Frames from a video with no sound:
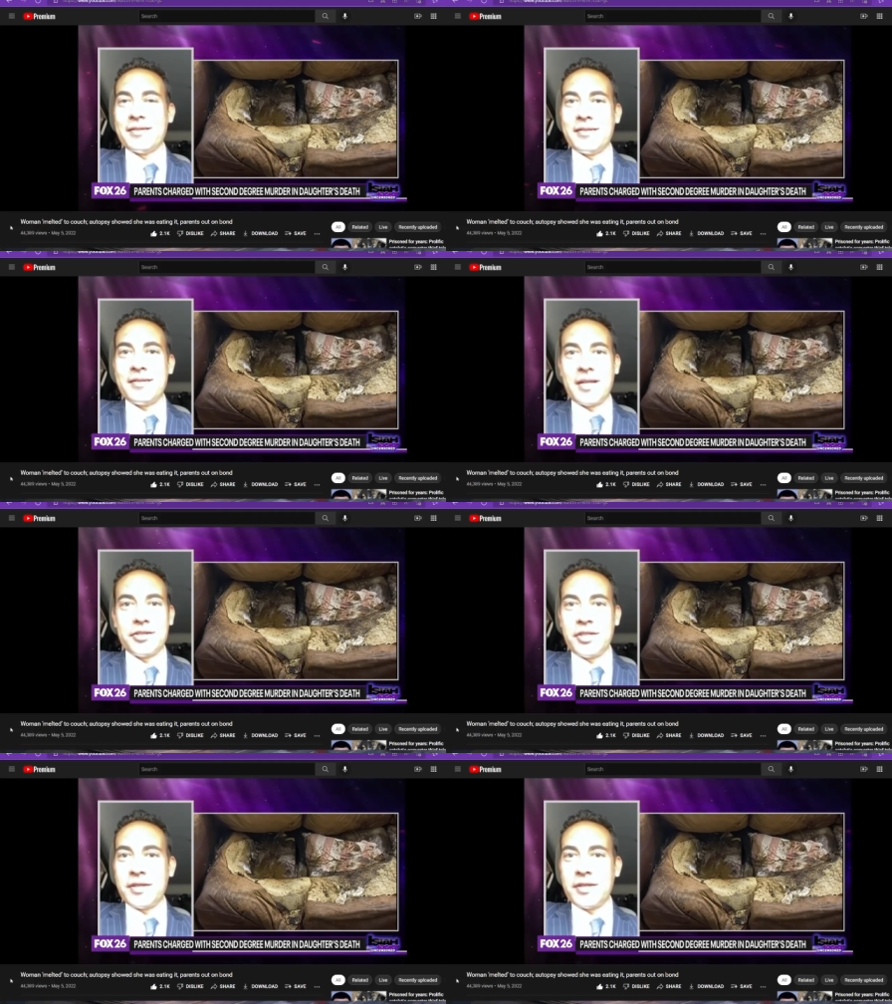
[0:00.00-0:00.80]
The
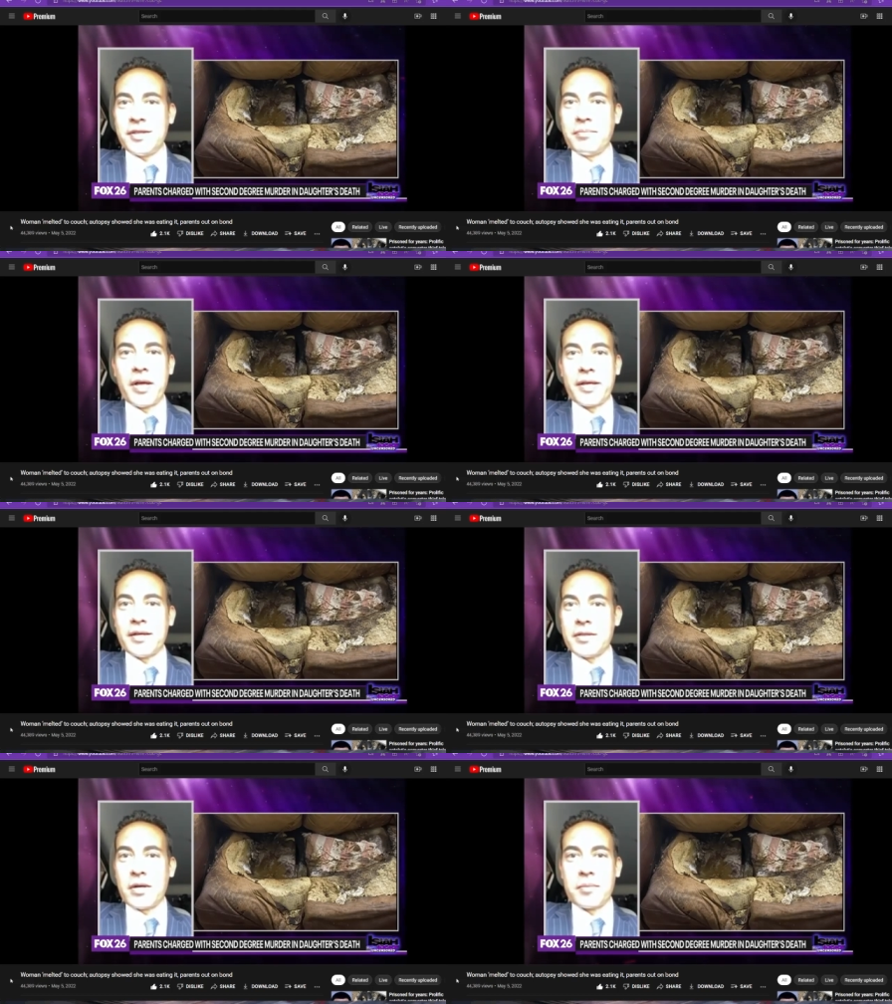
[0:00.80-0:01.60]
stench hit them like
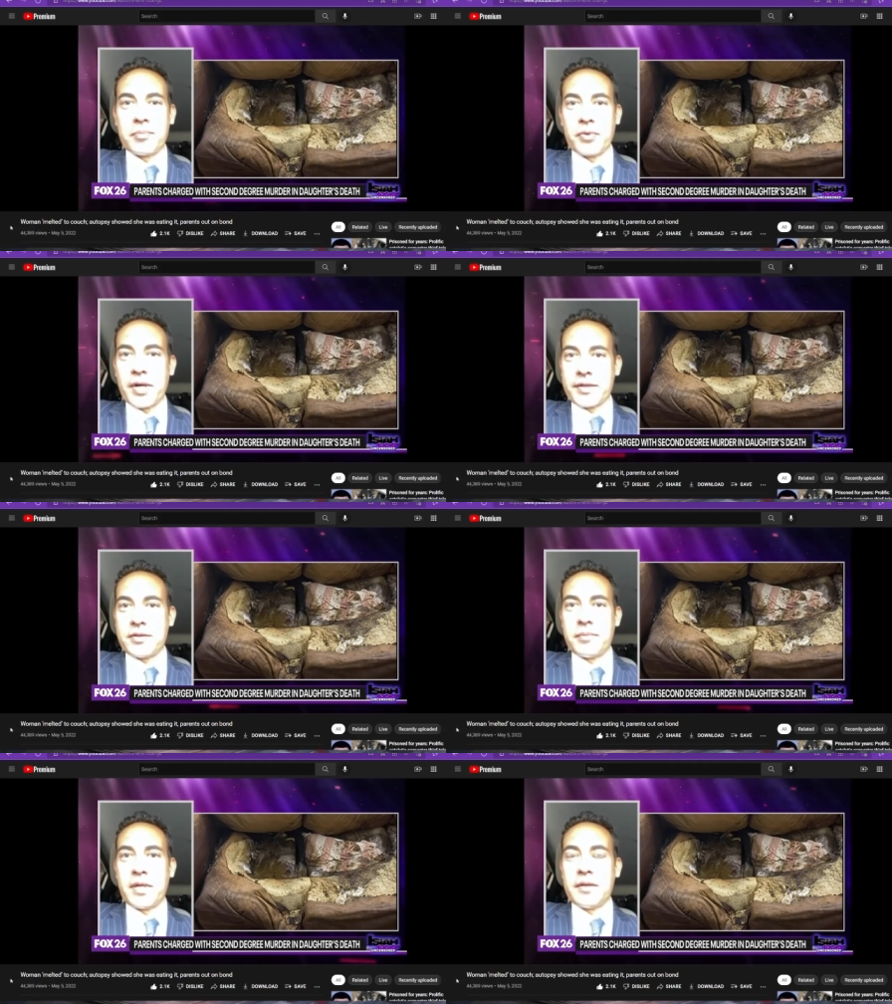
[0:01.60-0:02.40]
a ton of bricks
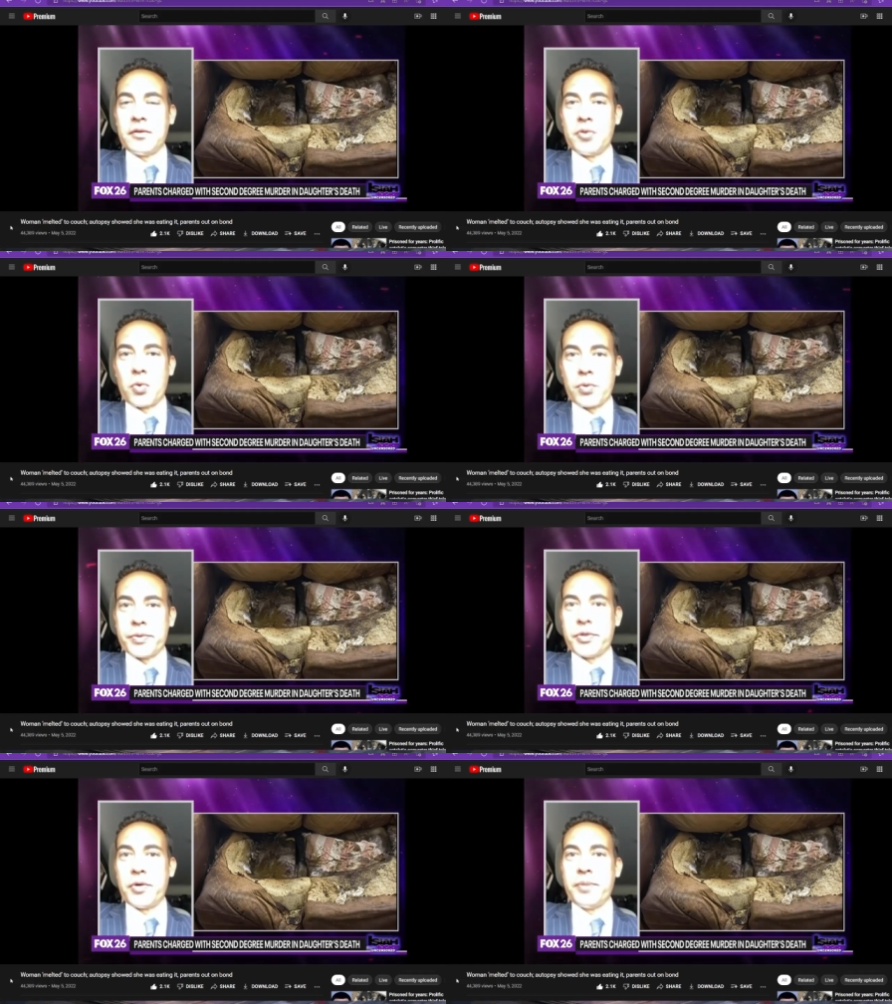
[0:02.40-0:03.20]
the minute the door
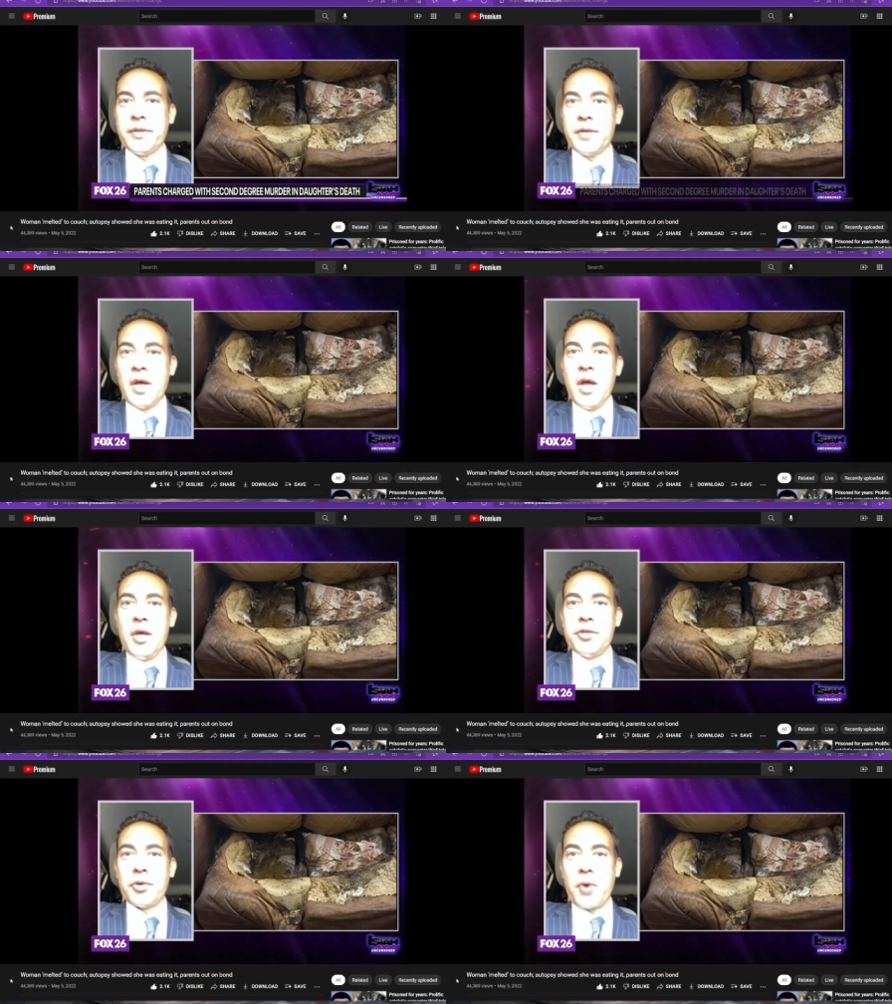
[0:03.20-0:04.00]
was opened.
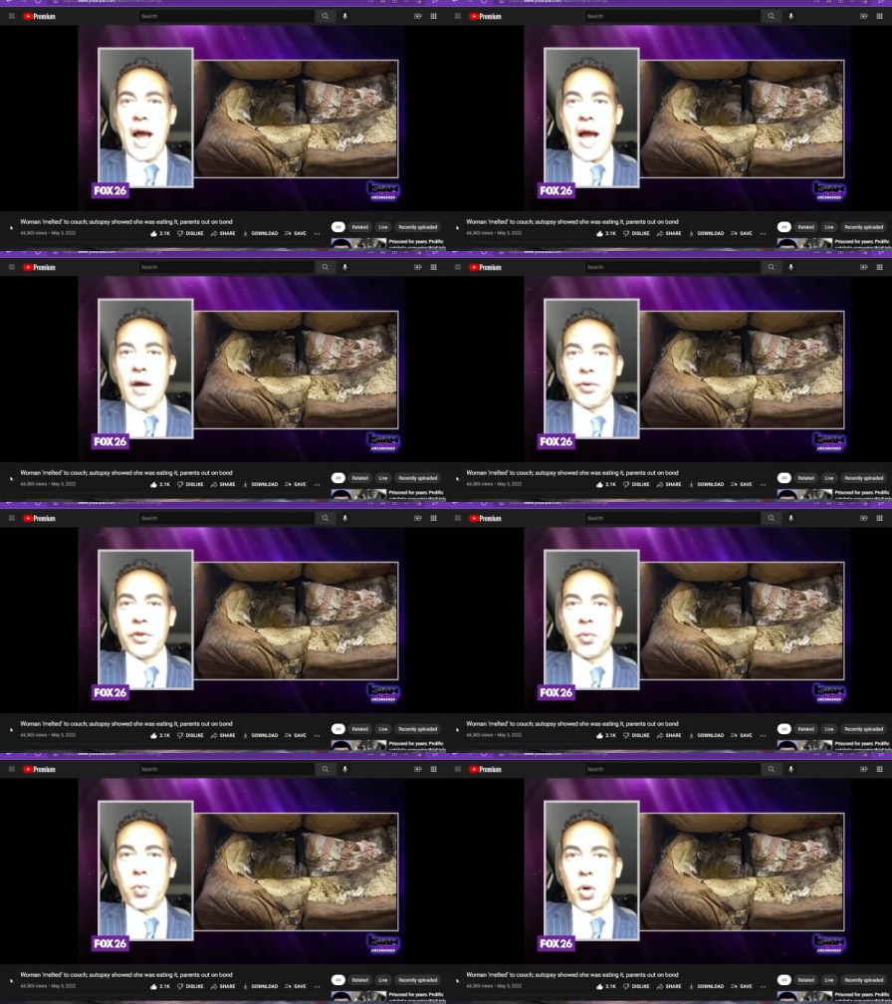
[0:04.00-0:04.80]
So, how in
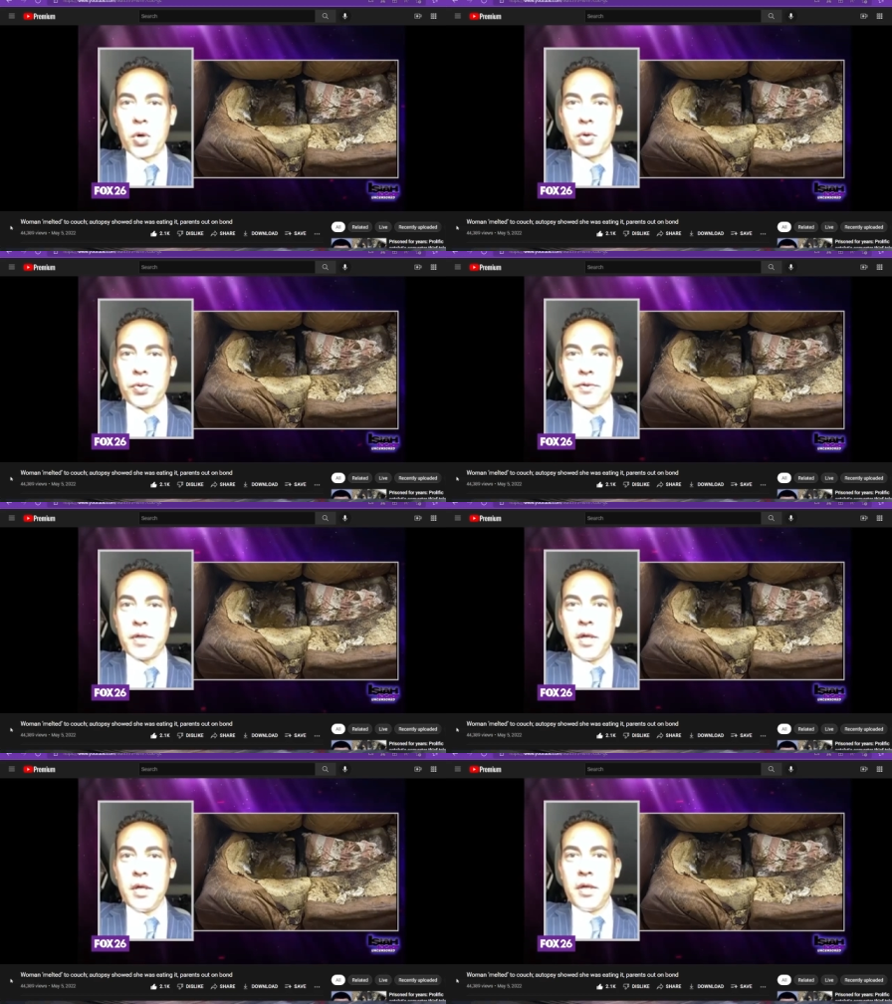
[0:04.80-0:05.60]
the world
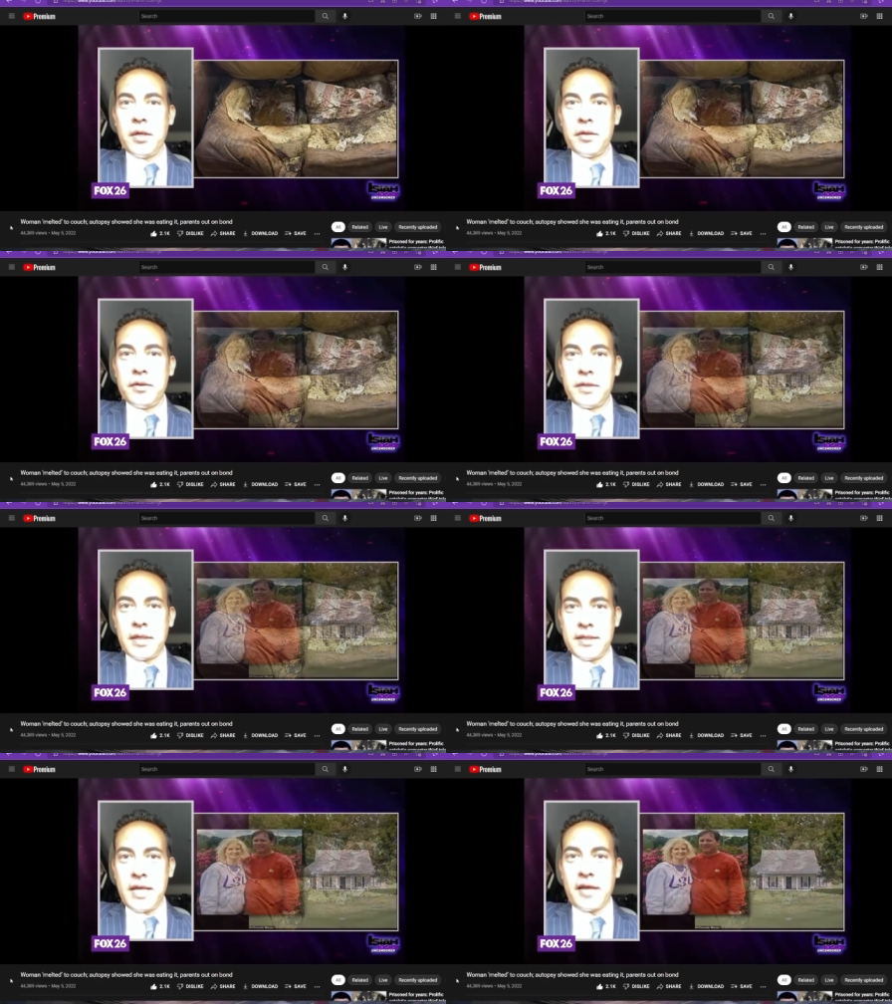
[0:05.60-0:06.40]
did
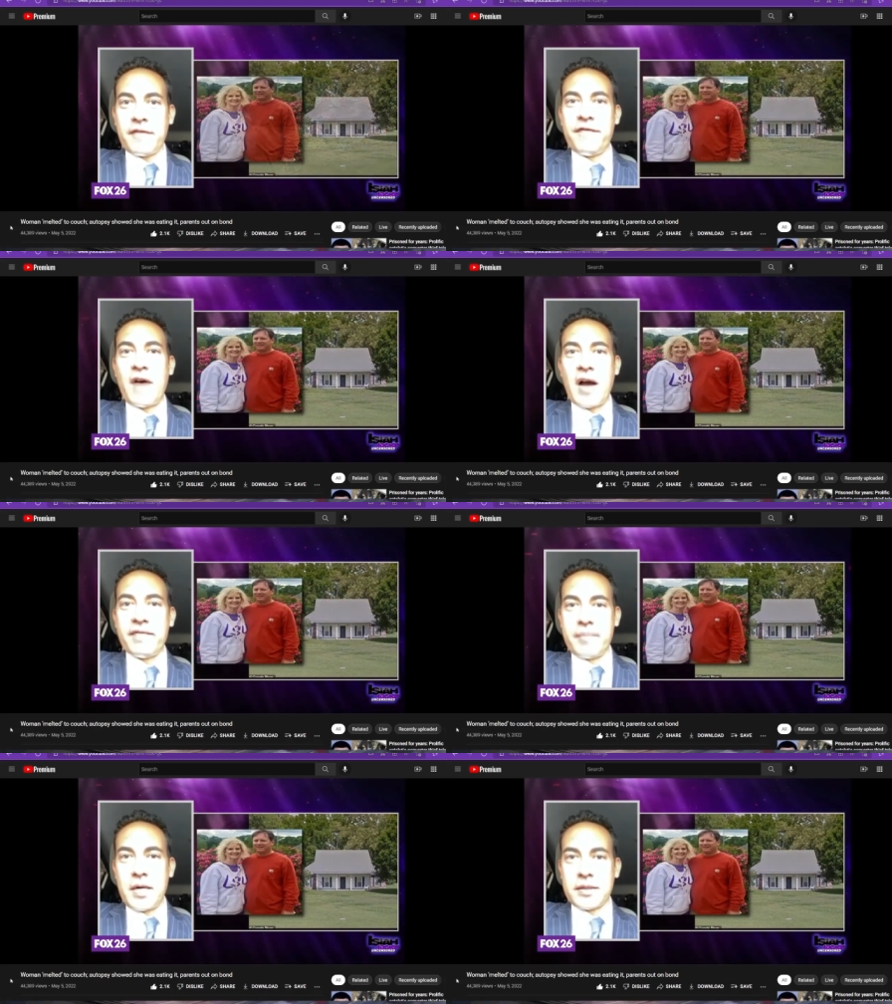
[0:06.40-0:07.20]
it take five
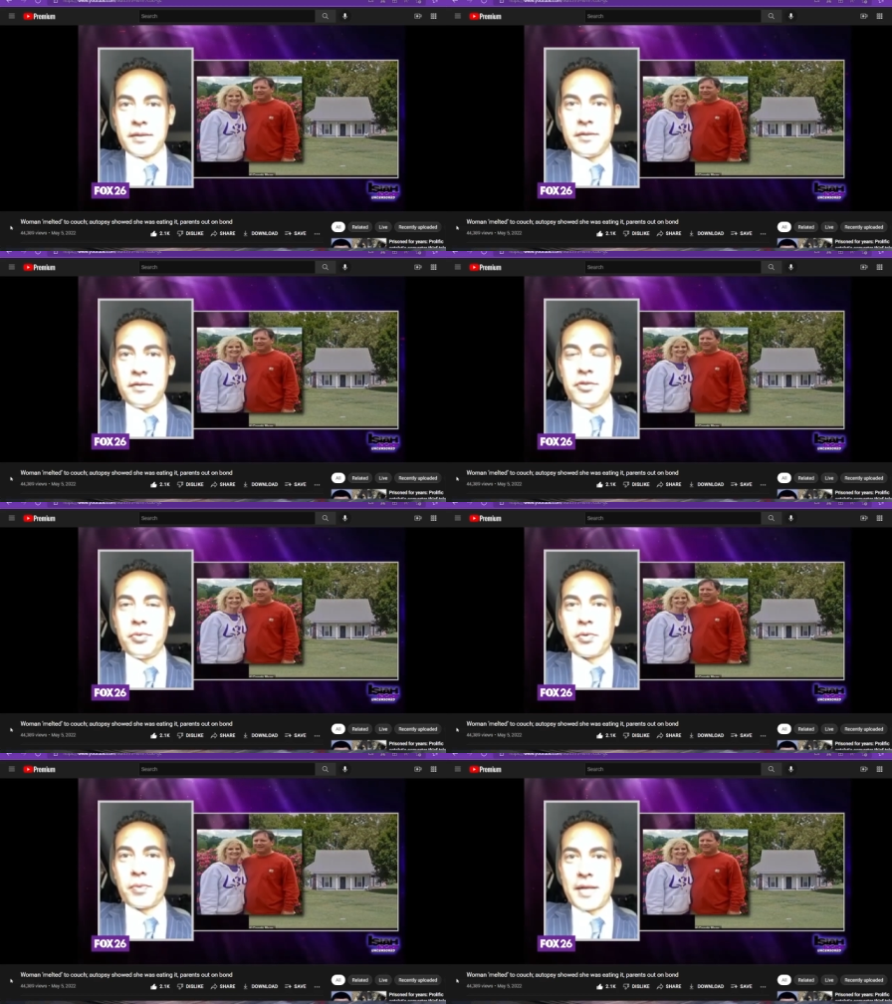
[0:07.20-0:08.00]
months
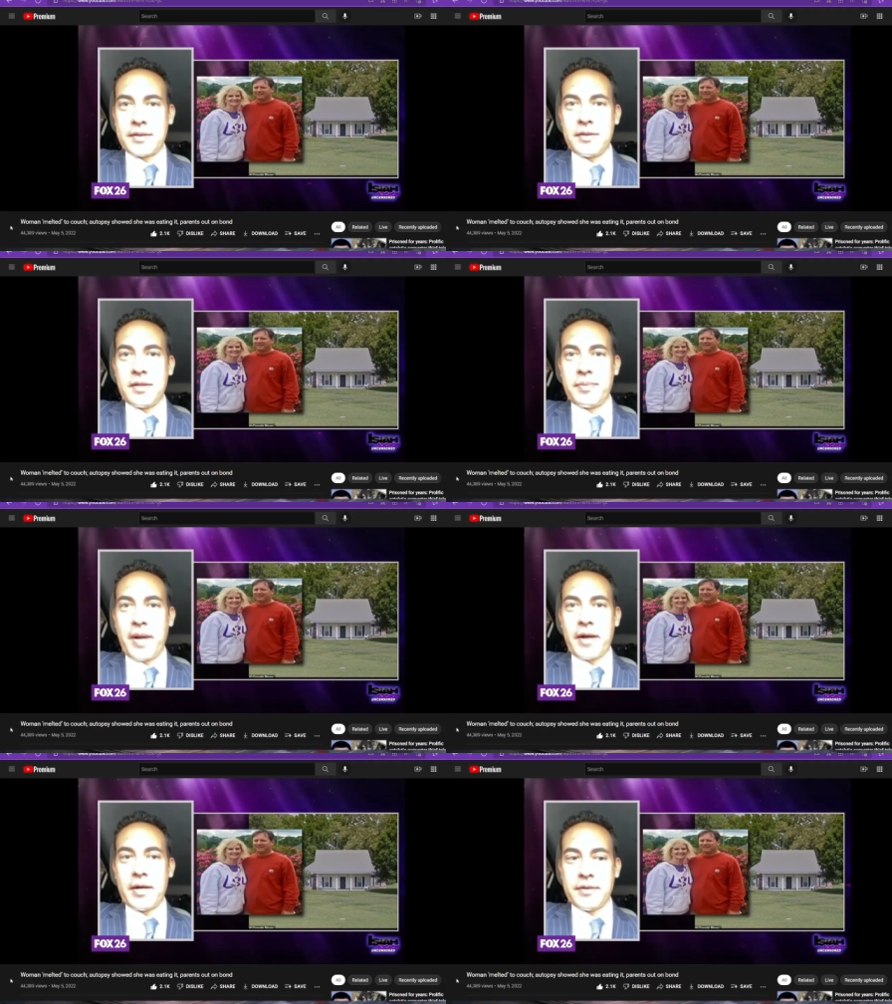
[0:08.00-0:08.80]
to arrest these
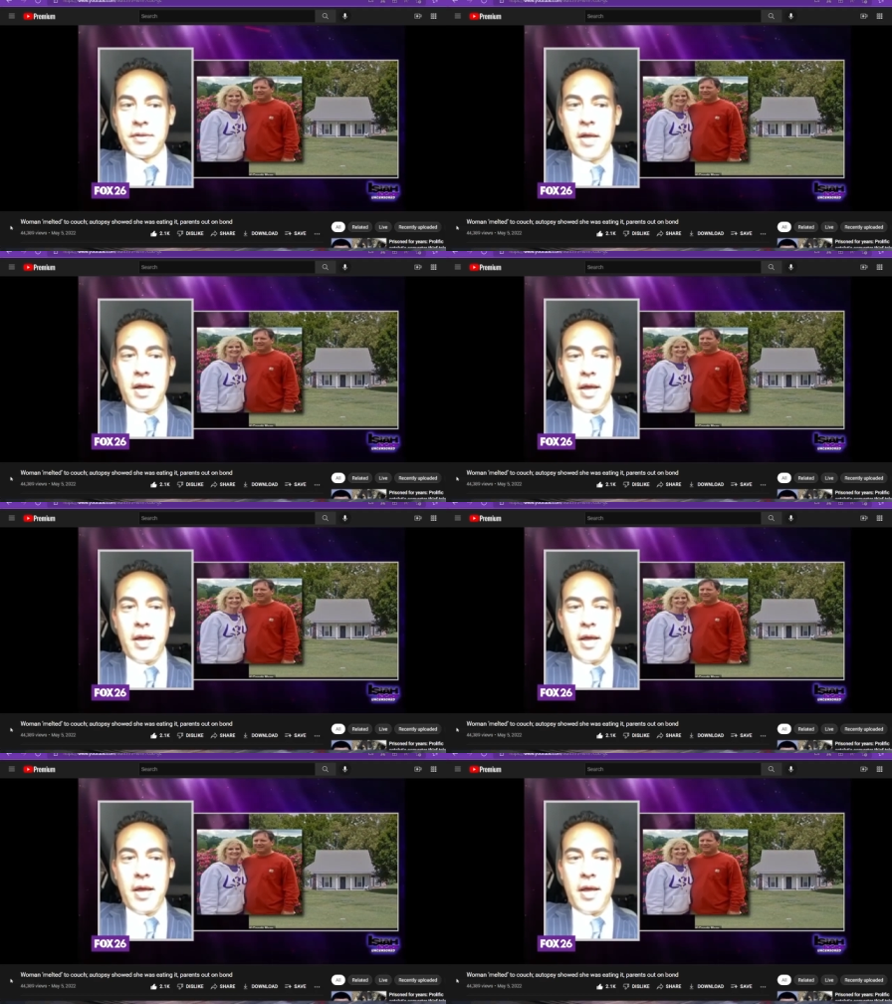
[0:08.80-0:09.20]
parents?